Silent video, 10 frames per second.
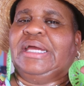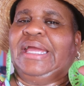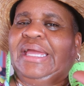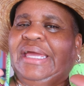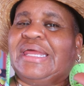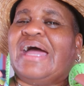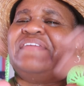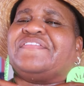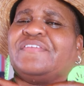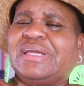And I
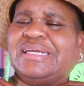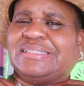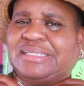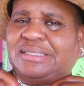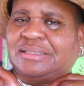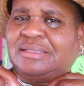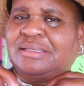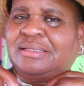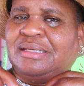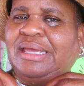freeze it.
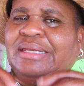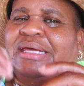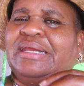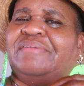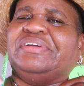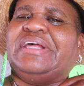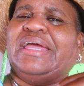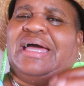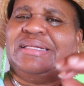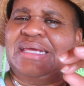And then every
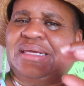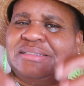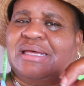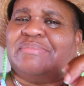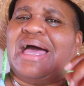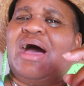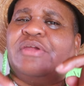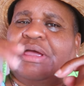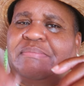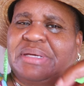day I take some out
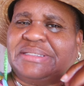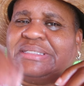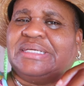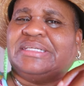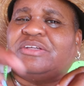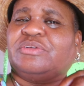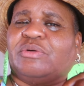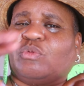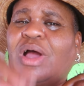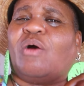and mix it into the
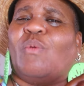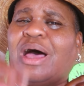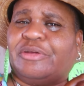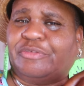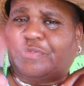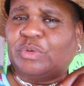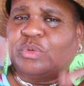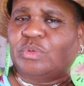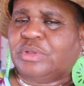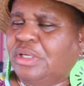Rockwilder
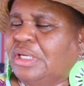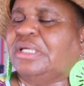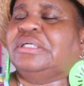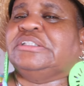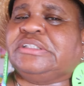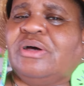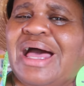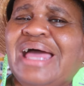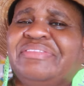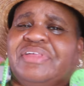food. So
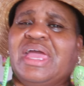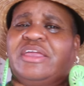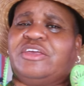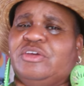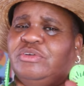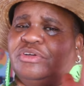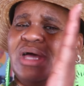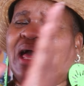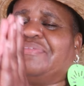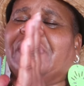I thank you.
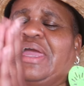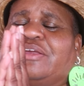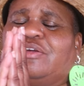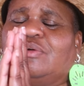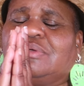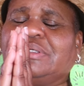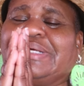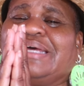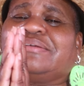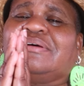I thank you because
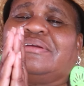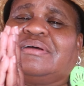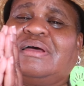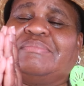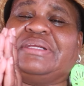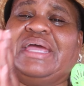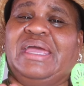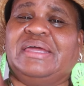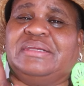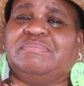that's going to come in
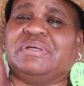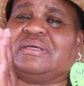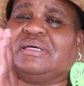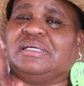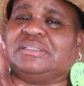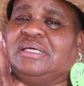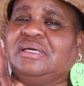handy because